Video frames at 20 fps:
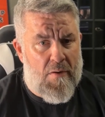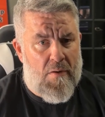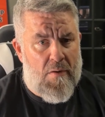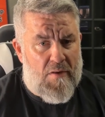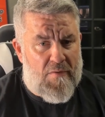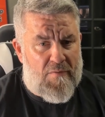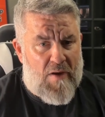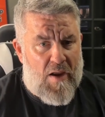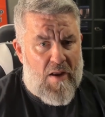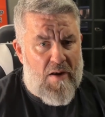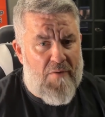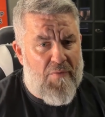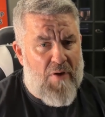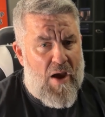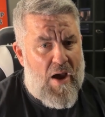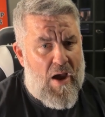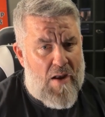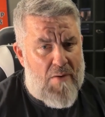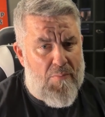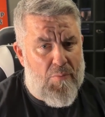It's kind of a
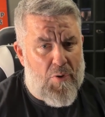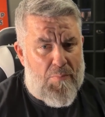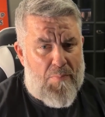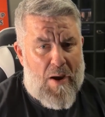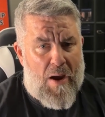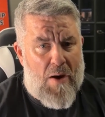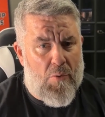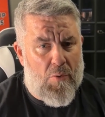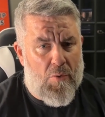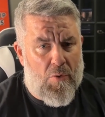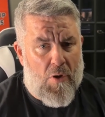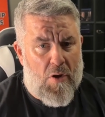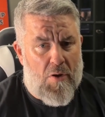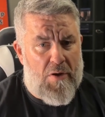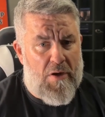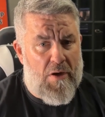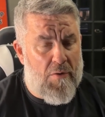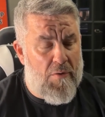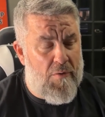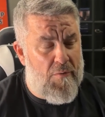hybrid power law
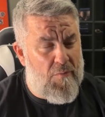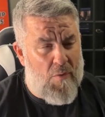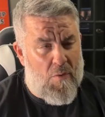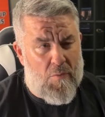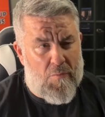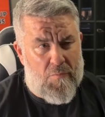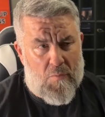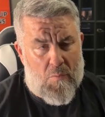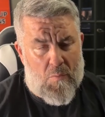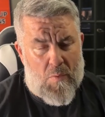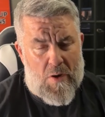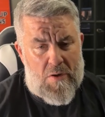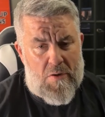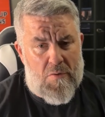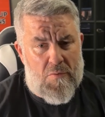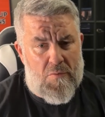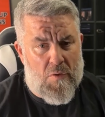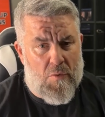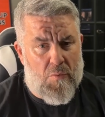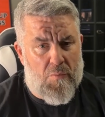here. It's also why
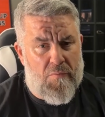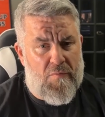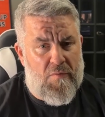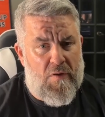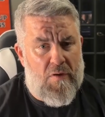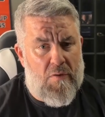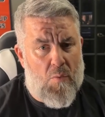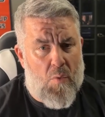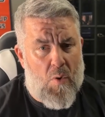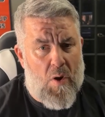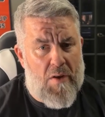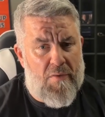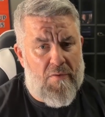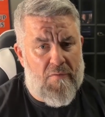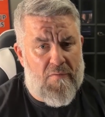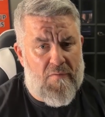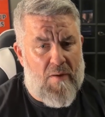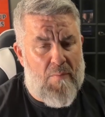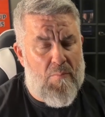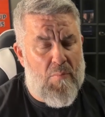you don't see quite
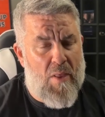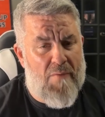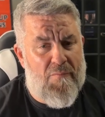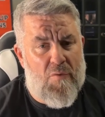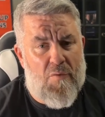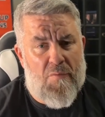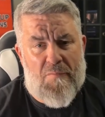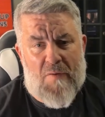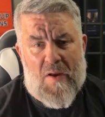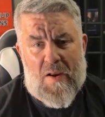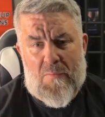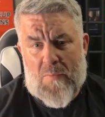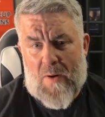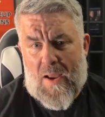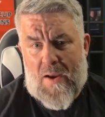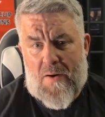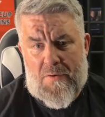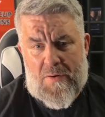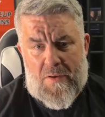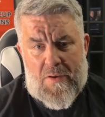the same level of
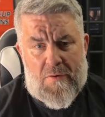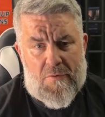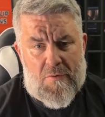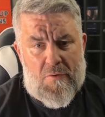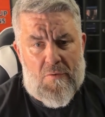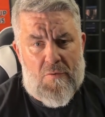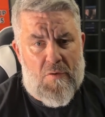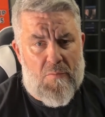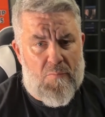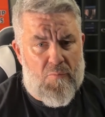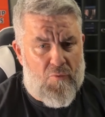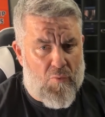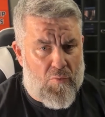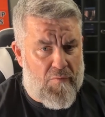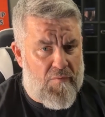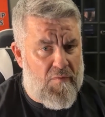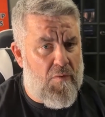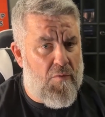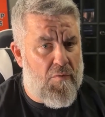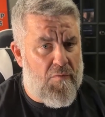virality in YouTube
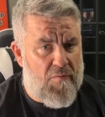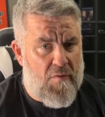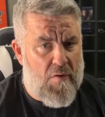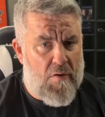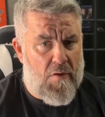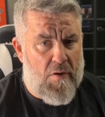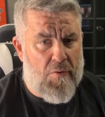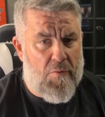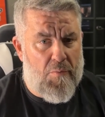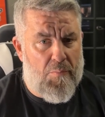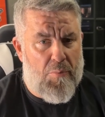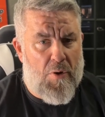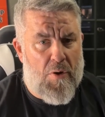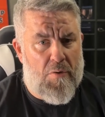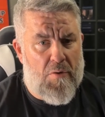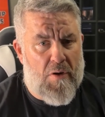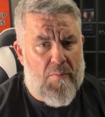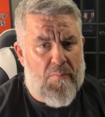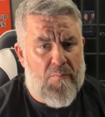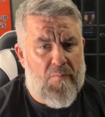Shorts that you'll see on other
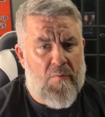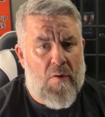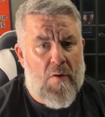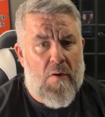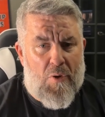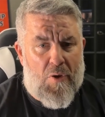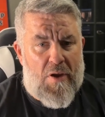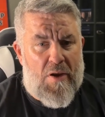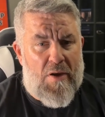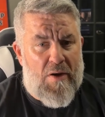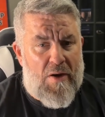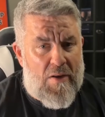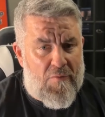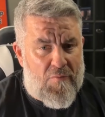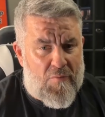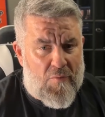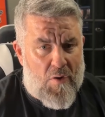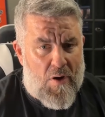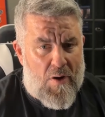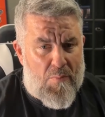programs. I'm looking at
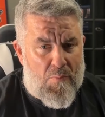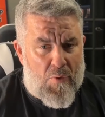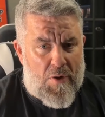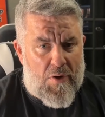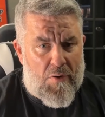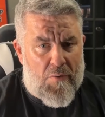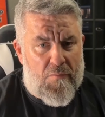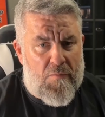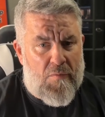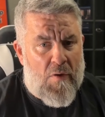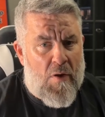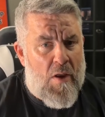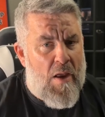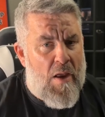Instagram Reels,